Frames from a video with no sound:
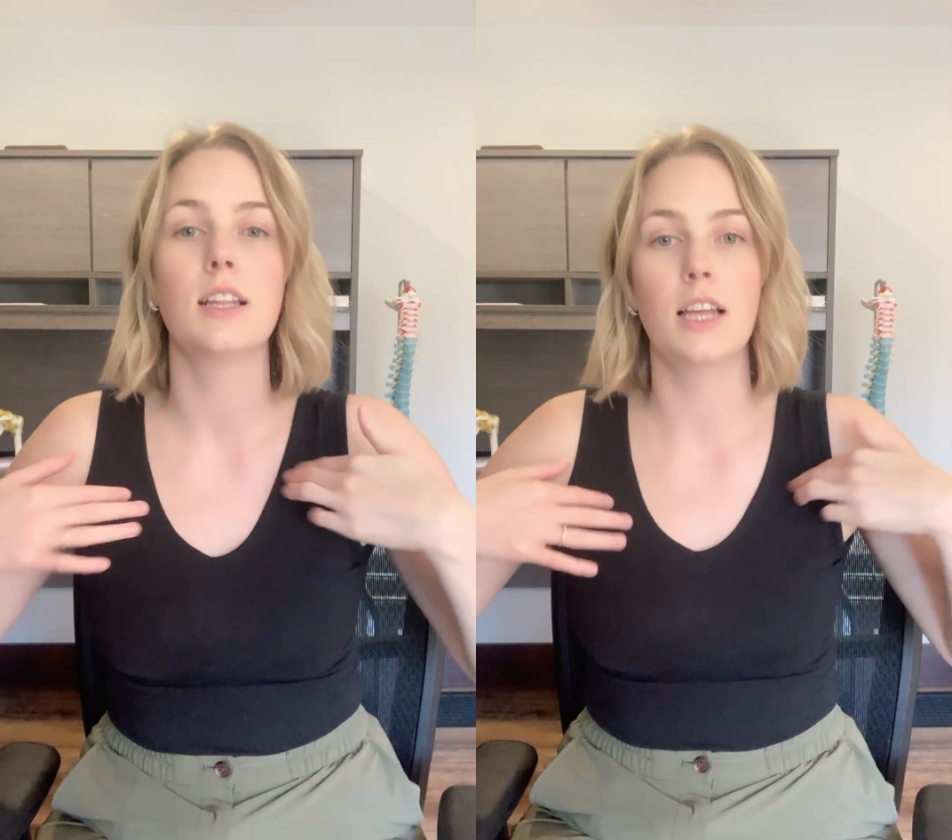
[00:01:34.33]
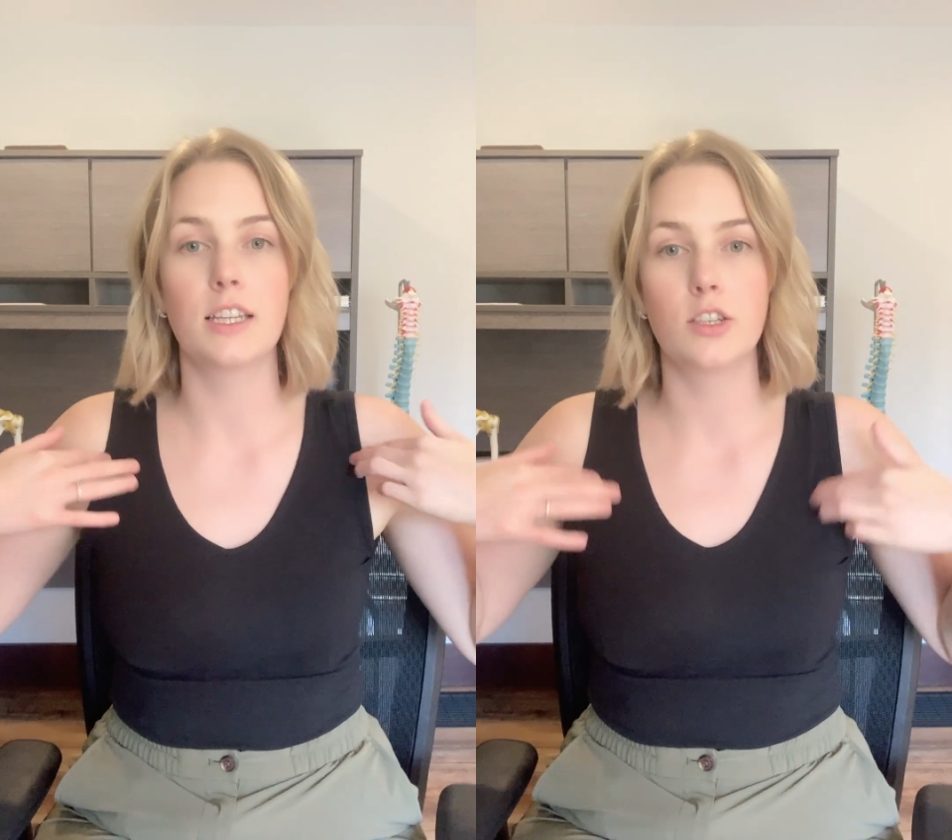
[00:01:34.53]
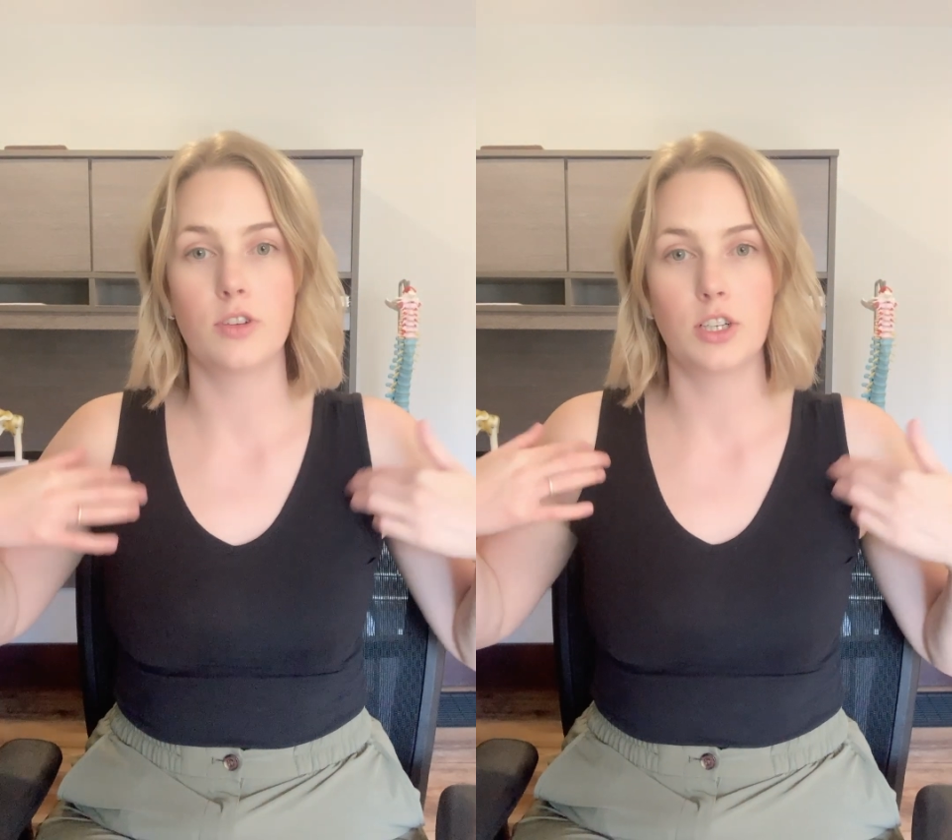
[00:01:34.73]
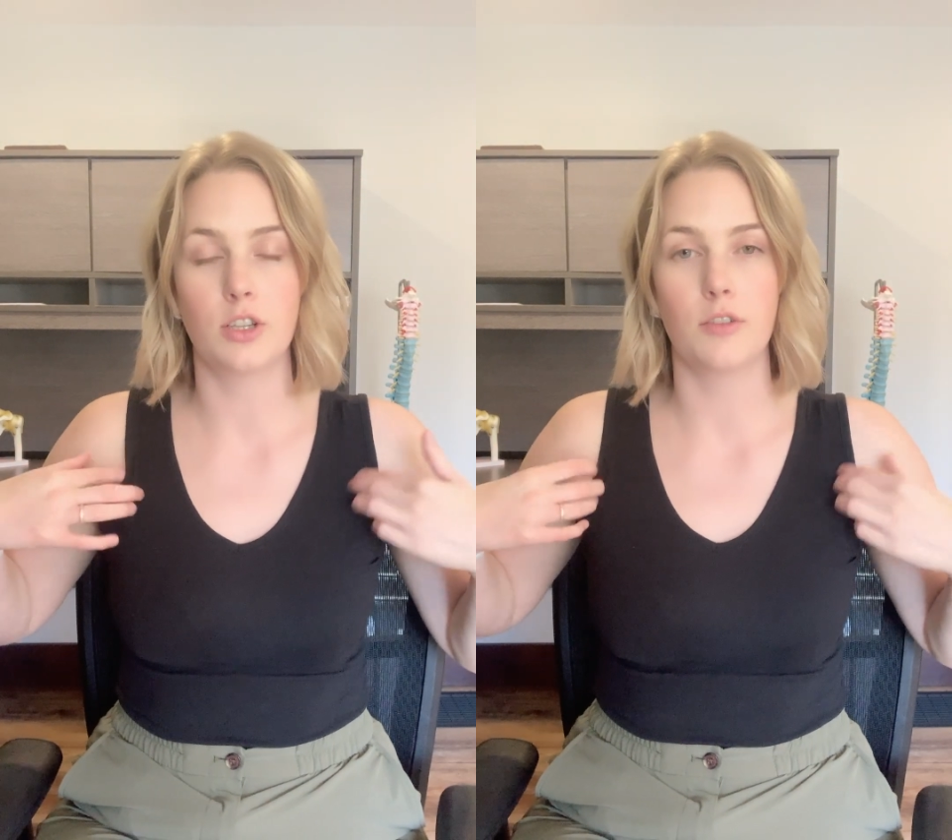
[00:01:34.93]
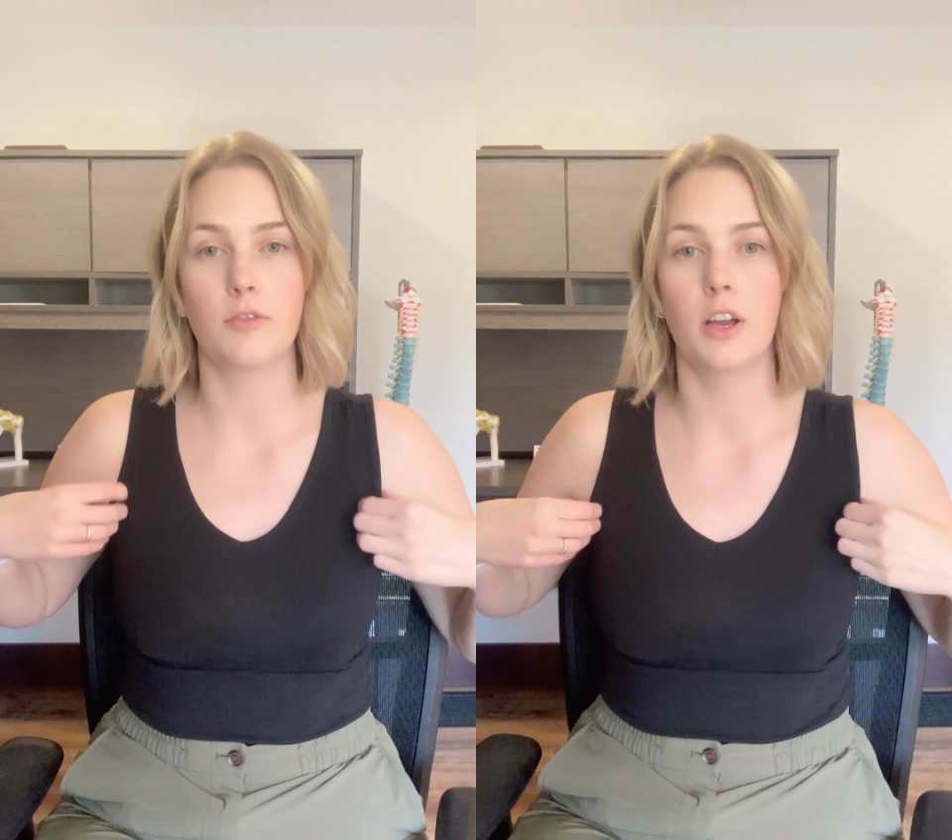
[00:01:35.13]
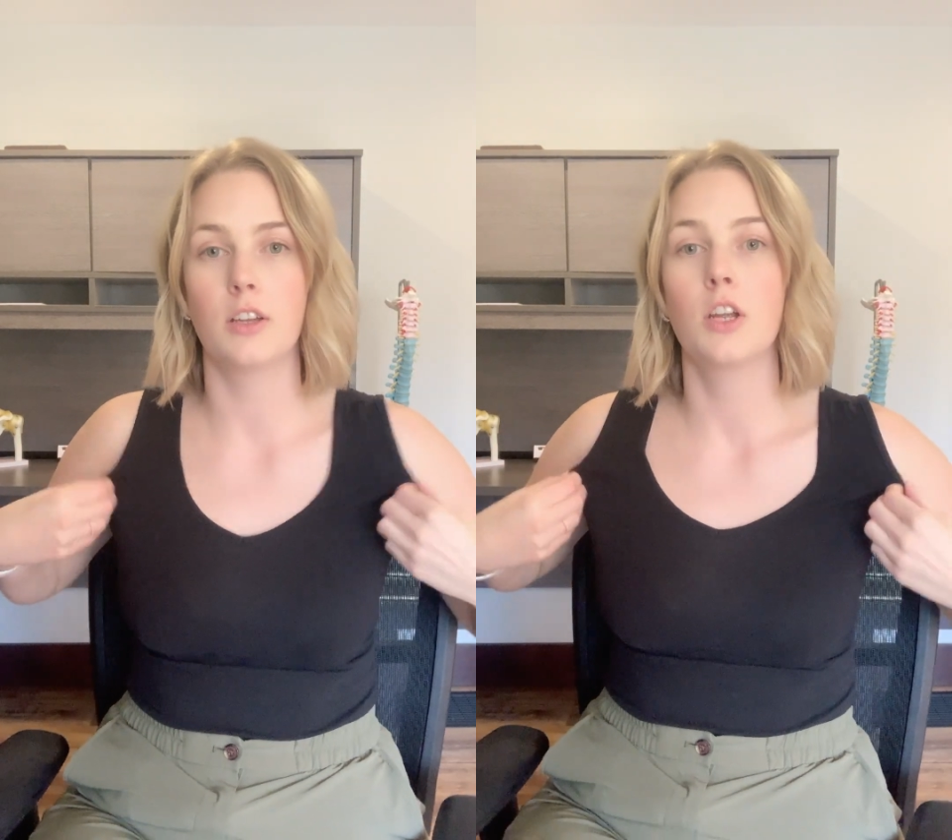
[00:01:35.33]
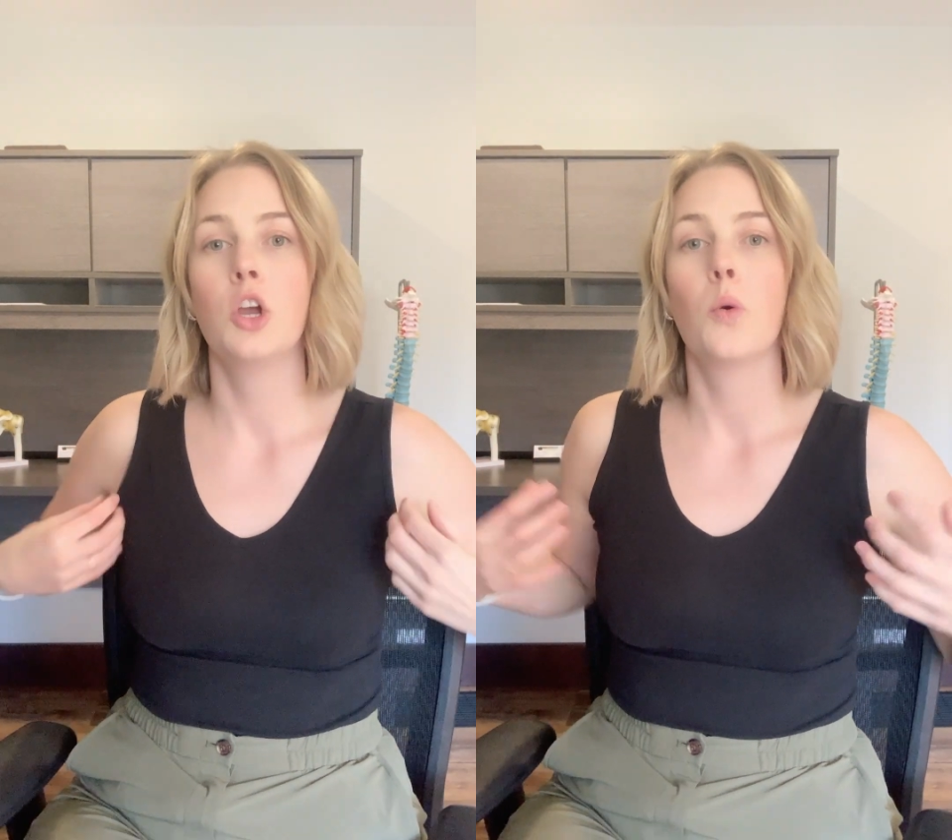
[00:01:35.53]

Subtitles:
let's stretch the front.